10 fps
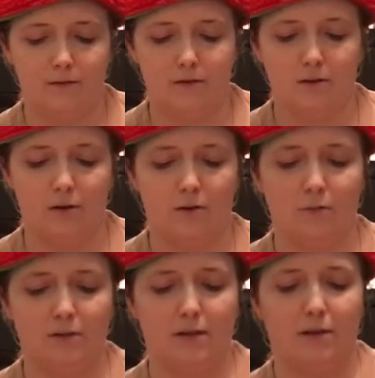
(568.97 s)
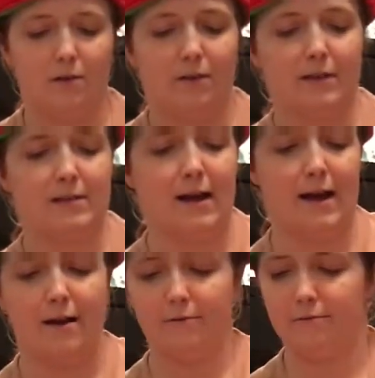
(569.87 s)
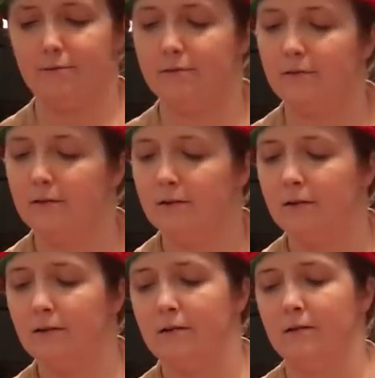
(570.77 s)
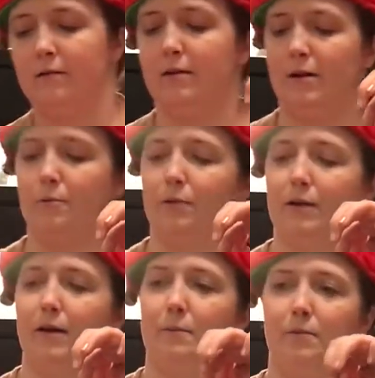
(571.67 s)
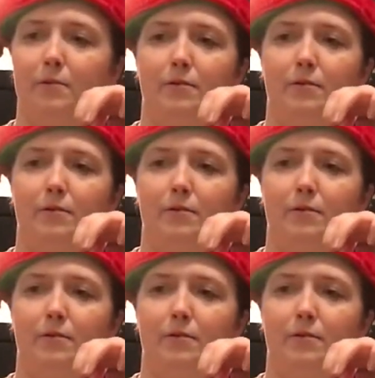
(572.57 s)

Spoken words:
So once I know that's half, I pull it up,